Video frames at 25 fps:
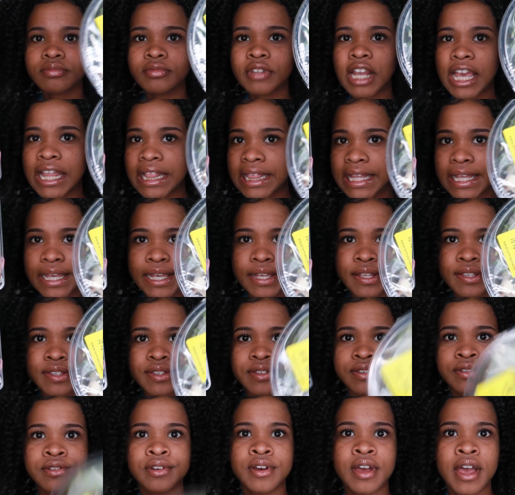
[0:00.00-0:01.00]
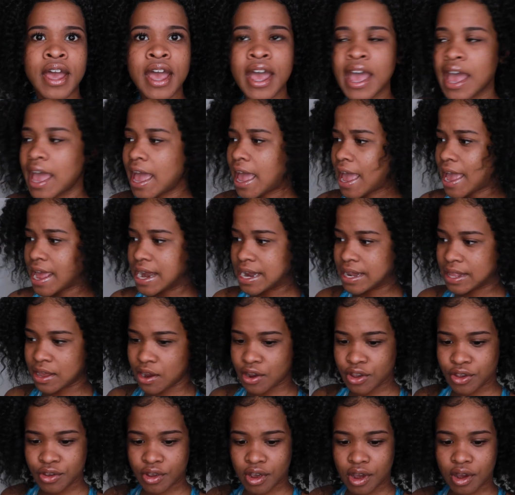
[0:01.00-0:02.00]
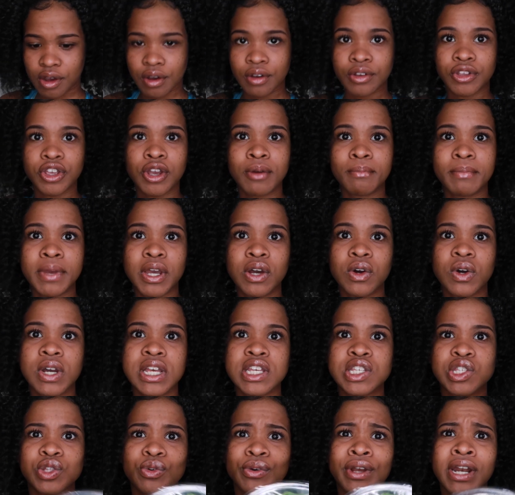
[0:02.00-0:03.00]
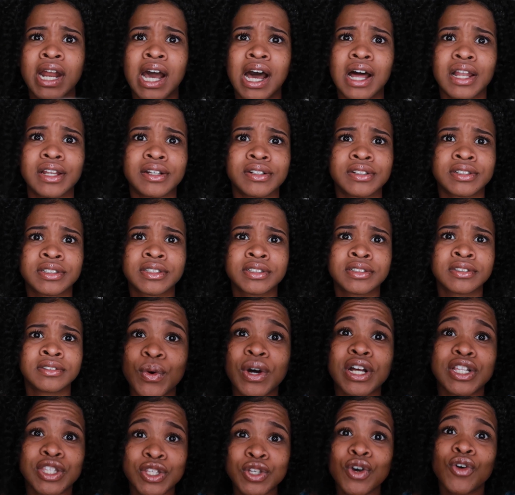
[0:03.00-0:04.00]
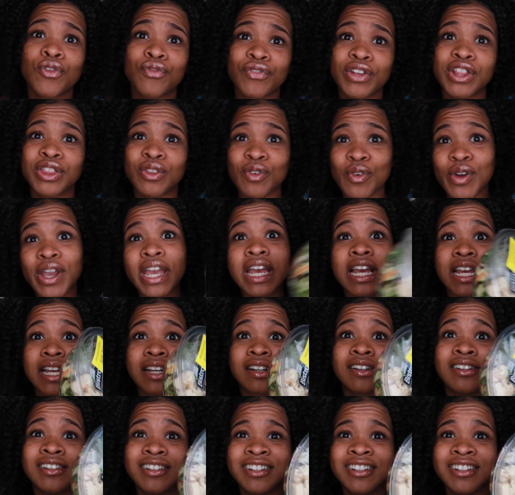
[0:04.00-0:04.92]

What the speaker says: and this, and there you go, your meal is $3. A 2 for $3.